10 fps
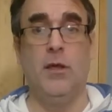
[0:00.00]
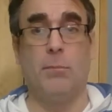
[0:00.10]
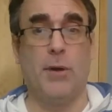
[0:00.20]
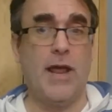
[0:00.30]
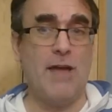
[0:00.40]

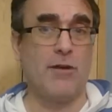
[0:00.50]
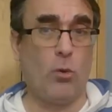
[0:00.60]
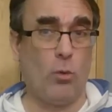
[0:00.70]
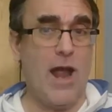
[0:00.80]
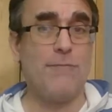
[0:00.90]
but I have a
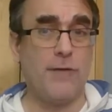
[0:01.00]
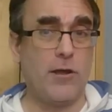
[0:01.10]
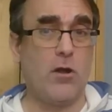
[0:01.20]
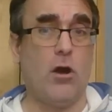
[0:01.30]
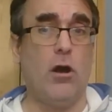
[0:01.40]
graphic
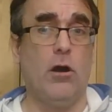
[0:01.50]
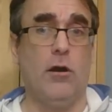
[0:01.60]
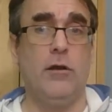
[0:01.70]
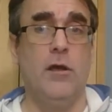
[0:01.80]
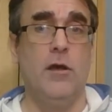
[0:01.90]

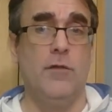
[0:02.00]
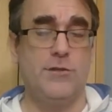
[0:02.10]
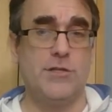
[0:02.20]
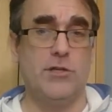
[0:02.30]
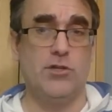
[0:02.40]
card that
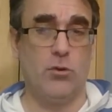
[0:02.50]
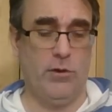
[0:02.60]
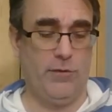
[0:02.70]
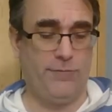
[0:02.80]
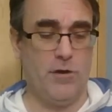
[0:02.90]
says you're
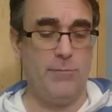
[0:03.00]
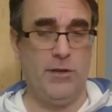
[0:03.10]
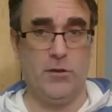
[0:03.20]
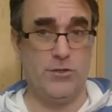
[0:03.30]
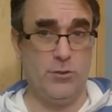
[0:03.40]
going from
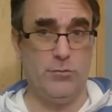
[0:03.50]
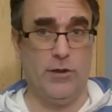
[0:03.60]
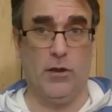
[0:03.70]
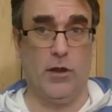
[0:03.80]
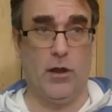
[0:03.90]
here to
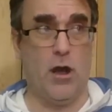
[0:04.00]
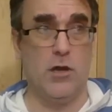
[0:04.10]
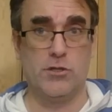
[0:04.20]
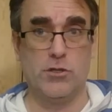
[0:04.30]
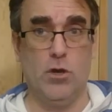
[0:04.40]
there, like
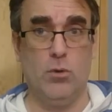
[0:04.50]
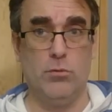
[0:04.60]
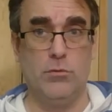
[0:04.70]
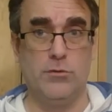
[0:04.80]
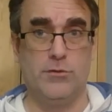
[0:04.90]
Oslo
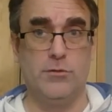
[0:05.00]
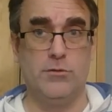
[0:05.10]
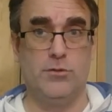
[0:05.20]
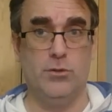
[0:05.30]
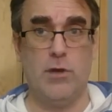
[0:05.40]

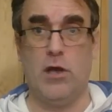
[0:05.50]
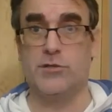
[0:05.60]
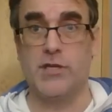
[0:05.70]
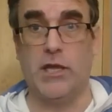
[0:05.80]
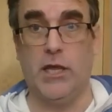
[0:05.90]
to
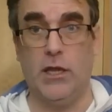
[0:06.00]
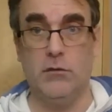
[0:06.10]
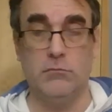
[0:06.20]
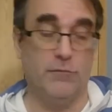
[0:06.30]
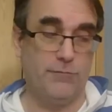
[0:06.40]
Helsinki
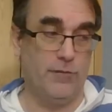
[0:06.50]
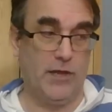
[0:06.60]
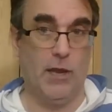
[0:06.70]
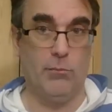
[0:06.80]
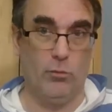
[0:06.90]
uh, for the
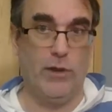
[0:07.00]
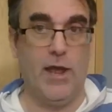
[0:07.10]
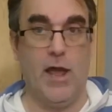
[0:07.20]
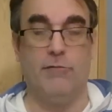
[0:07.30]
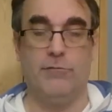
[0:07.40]
game that we
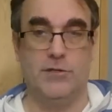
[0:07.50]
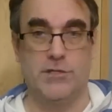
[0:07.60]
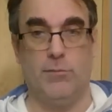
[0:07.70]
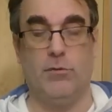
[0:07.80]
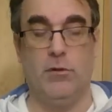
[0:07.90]
have,
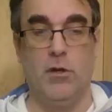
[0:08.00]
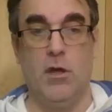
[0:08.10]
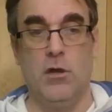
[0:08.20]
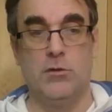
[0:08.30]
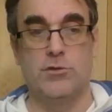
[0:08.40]
example.
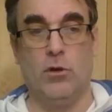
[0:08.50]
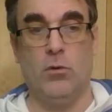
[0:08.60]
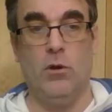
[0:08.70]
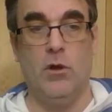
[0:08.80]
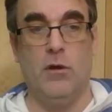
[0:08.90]

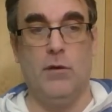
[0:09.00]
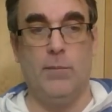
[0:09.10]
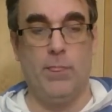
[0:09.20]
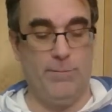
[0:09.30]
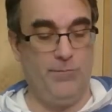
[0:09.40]
So
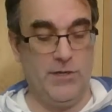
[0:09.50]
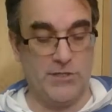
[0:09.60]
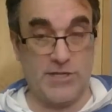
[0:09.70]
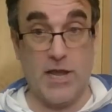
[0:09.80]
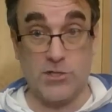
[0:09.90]
it
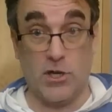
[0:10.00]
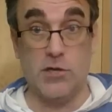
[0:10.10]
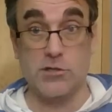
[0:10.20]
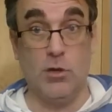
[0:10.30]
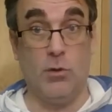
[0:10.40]
says
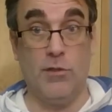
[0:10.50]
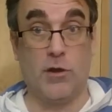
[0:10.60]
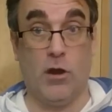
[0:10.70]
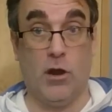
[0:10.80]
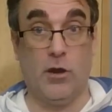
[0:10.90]
Oslo on the
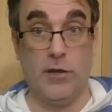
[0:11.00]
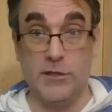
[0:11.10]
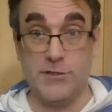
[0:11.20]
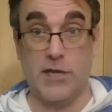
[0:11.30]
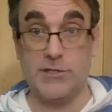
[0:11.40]
card and
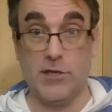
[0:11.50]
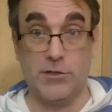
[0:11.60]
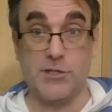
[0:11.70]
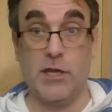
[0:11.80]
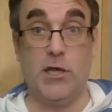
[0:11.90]
it says
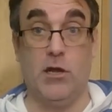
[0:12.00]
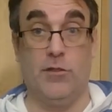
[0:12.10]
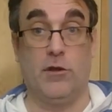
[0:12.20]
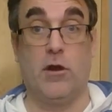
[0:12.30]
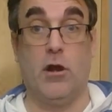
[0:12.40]
Helsinki on
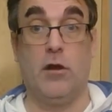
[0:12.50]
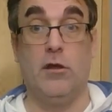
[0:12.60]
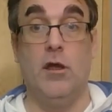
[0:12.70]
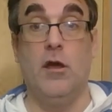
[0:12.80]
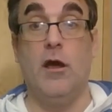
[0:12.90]
the card.
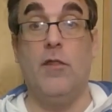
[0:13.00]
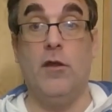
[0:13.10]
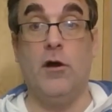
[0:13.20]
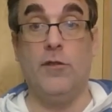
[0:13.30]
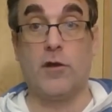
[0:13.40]
And then
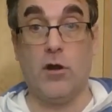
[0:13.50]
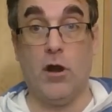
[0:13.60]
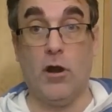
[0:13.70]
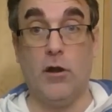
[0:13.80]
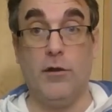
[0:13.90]
on the
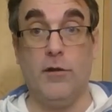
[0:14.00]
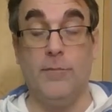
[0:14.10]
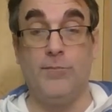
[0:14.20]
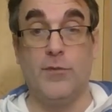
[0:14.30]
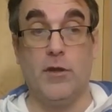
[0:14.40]
card,
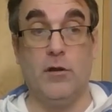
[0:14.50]
it